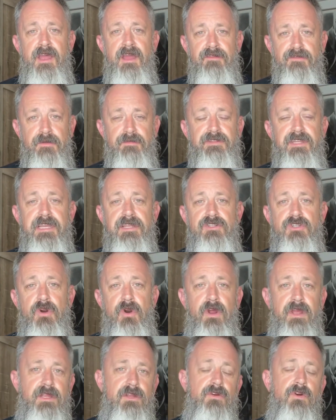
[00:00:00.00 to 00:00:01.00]
from
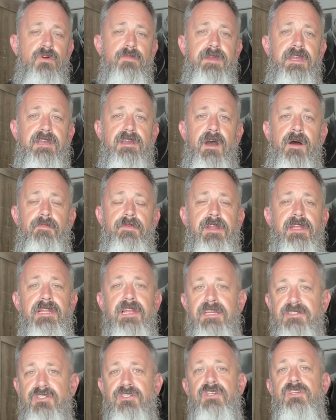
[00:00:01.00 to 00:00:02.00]
Detroit Grooming Company,
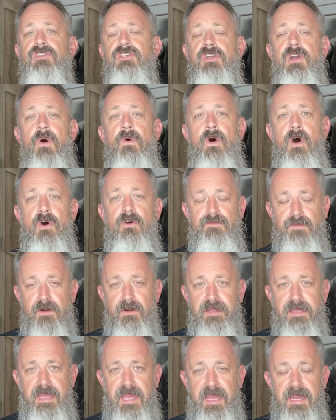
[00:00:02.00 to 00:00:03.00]
let's just go over
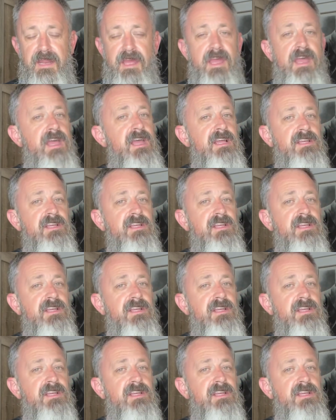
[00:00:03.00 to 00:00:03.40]
again